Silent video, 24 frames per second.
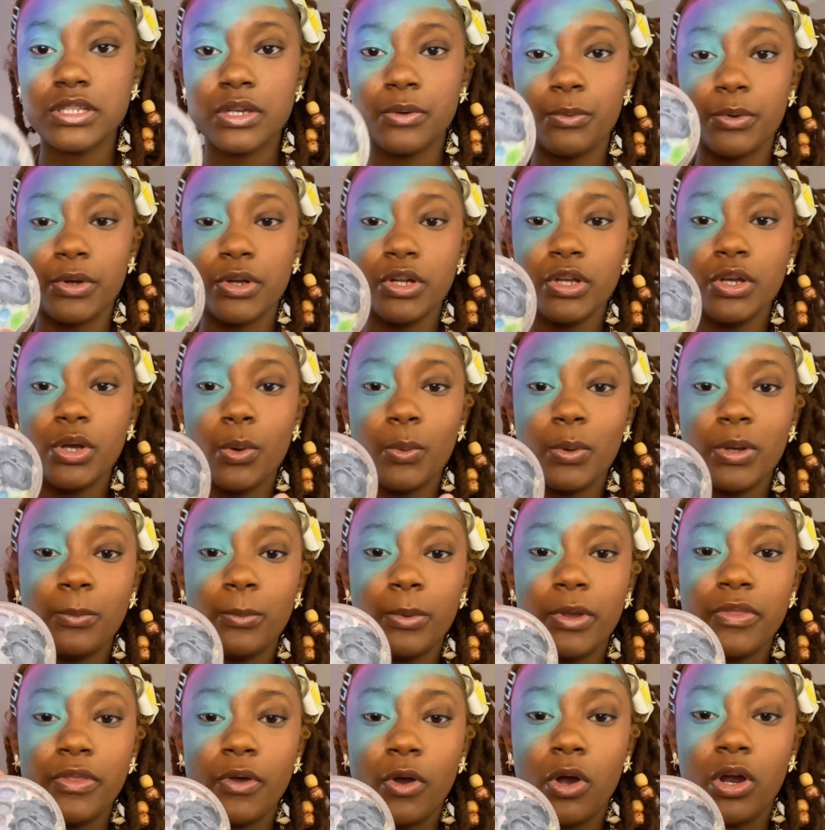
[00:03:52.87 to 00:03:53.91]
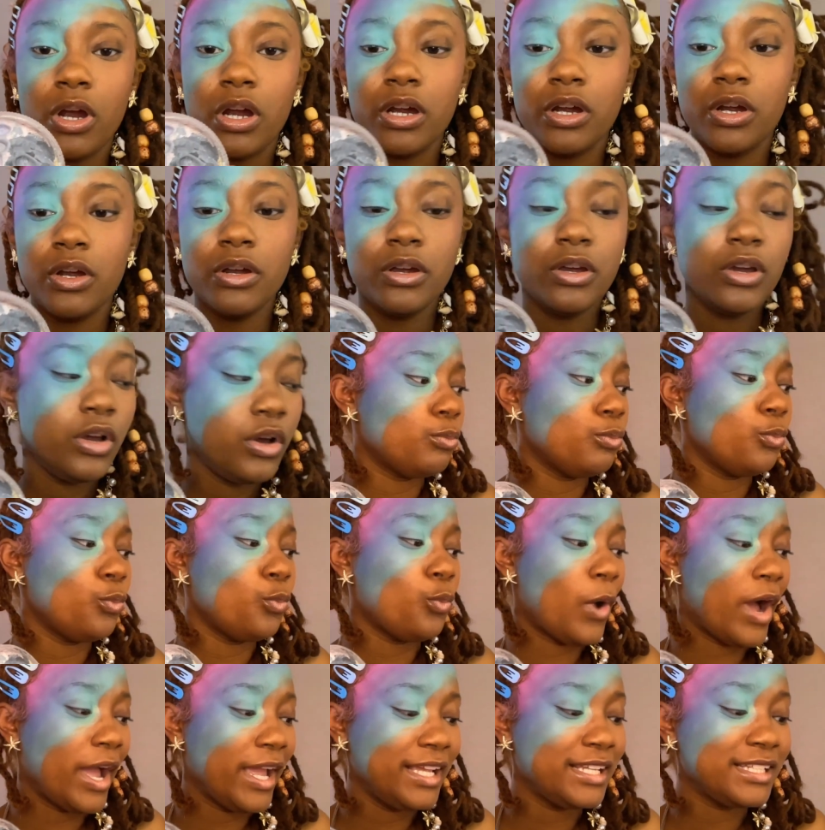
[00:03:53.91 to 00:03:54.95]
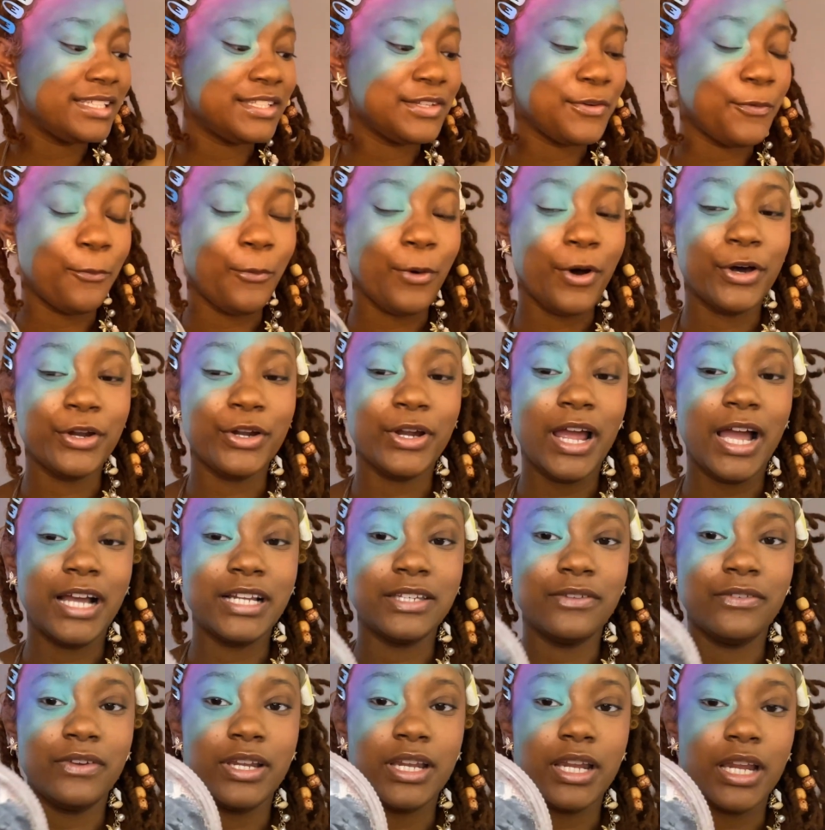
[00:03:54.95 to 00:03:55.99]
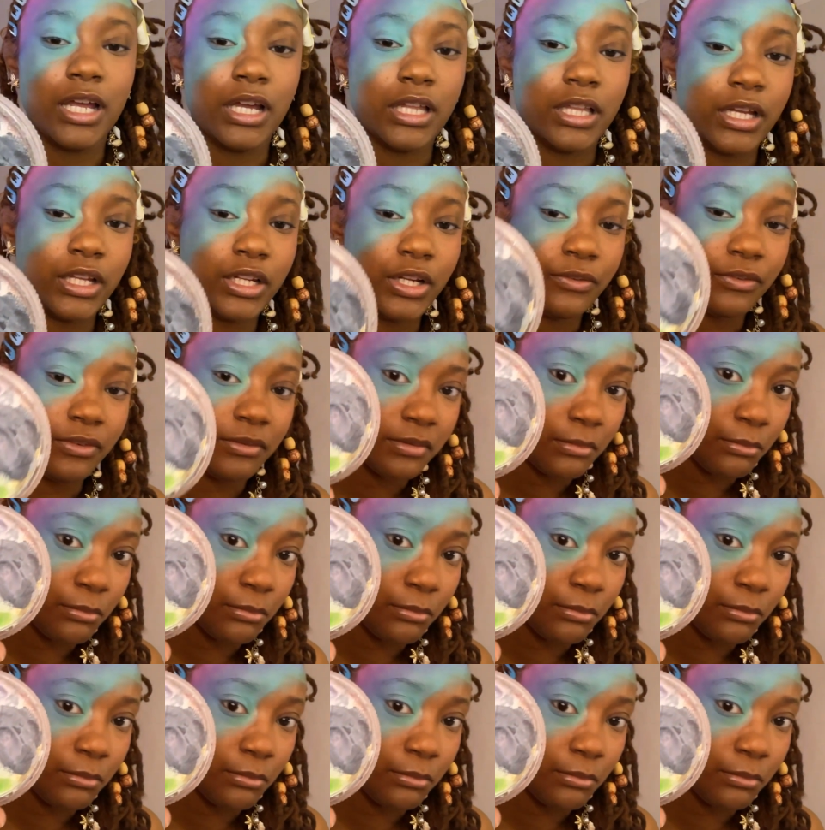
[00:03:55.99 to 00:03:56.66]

We're gonna go in with our white water activated eyeliner from the